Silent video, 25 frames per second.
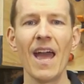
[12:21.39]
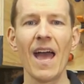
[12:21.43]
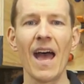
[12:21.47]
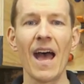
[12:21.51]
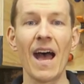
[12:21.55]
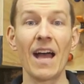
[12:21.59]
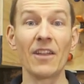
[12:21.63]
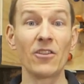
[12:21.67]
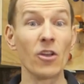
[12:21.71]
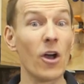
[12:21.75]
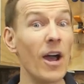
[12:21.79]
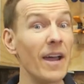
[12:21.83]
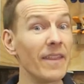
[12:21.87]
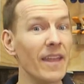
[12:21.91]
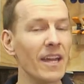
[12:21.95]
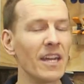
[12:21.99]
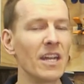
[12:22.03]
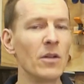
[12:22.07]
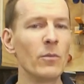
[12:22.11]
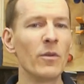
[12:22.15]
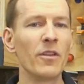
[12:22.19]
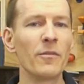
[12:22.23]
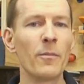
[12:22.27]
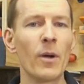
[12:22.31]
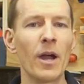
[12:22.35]
Uh, tie that
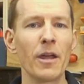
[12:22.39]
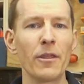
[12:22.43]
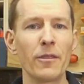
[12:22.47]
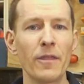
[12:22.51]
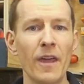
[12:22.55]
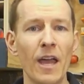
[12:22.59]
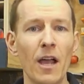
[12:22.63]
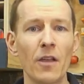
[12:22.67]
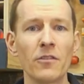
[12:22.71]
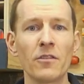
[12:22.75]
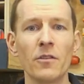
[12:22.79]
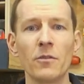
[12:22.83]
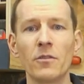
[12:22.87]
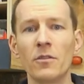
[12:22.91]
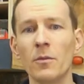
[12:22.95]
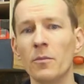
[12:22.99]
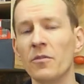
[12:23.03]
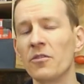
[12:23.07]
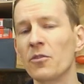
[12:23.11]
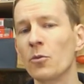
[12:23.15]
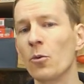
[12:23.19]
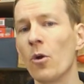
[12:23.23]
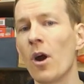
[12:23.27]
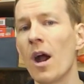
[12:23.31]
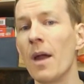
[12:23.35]
in with my 1,000
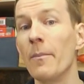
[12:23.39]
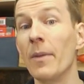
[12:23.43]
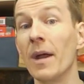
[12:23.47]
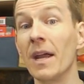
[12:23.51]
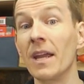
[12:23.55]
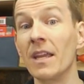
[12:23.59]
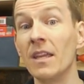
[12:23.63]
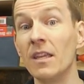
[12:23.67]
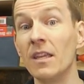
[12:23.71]
subscriber